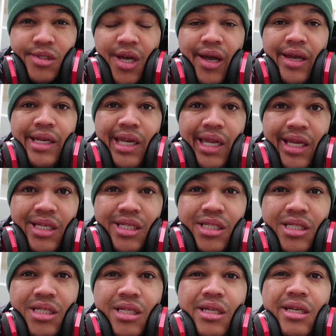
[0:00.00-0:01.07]
Chinese,
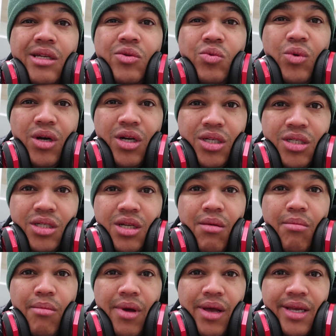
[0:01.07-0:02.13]
it won't
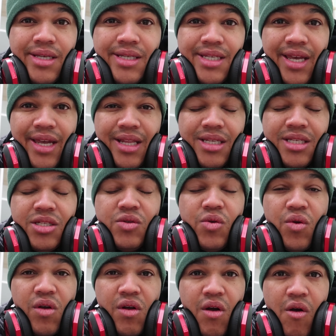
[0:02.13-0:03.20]
make sense
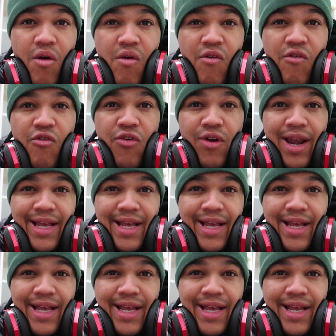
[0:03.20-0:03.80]
to go for